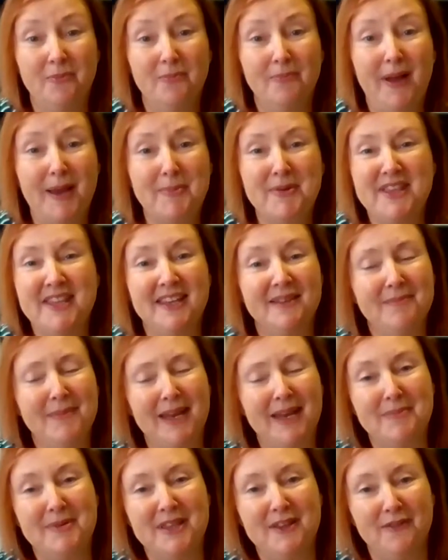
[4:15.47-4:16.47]

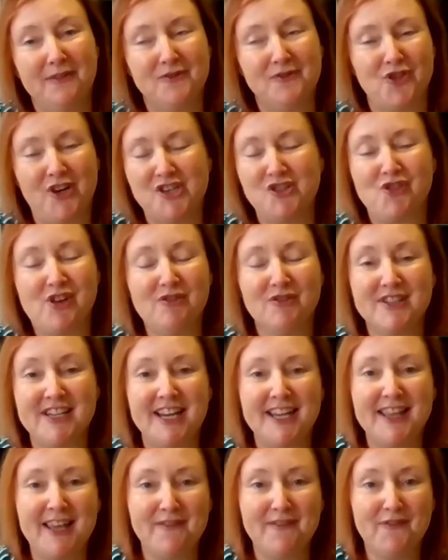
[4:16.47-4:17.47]
Maybe the Treasury will
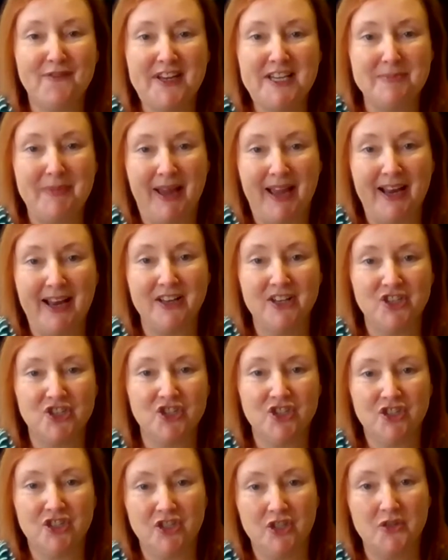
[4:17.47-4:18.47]
take that feedback and
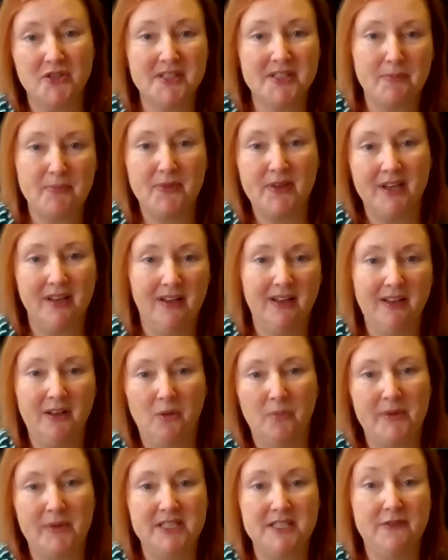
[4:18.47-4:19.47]
do something a
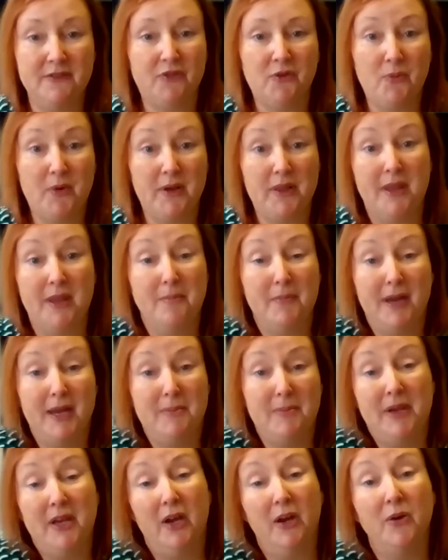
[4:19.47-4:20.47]
little bit different with it.
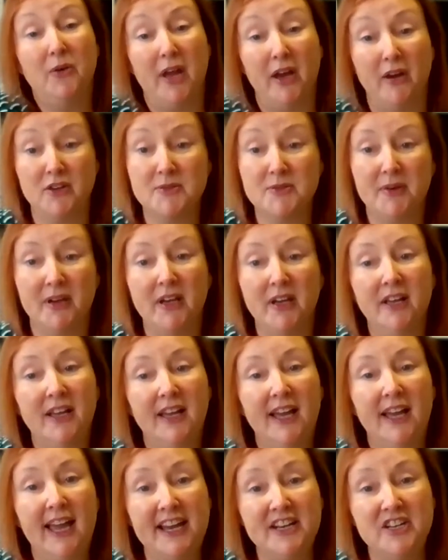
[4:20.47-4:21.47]
Maybe, who knows? But
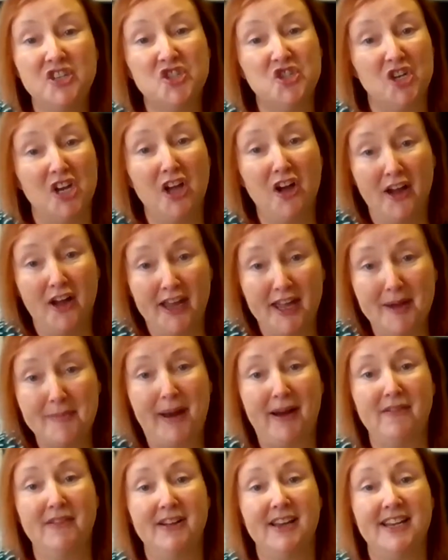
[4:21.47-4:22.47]
end of July
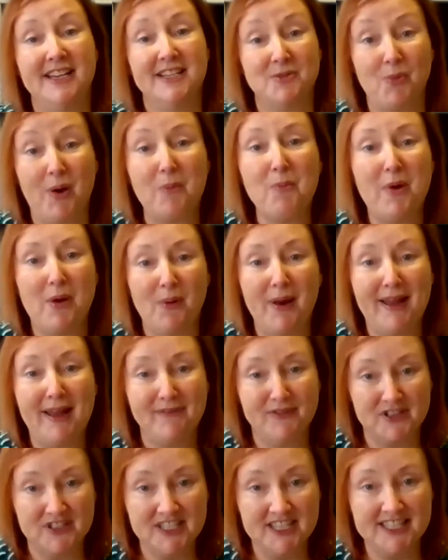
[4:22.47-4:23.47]
apparently is when we will
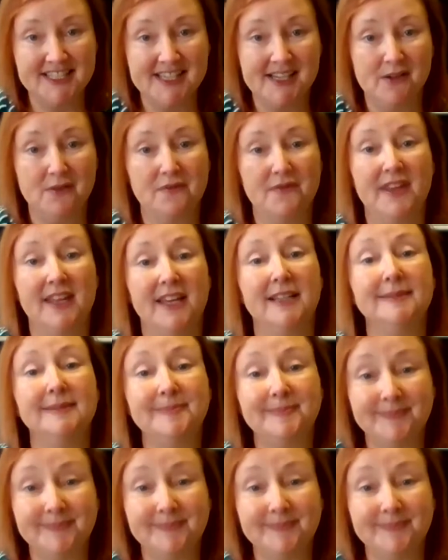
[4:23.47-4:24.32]
have the detail for that.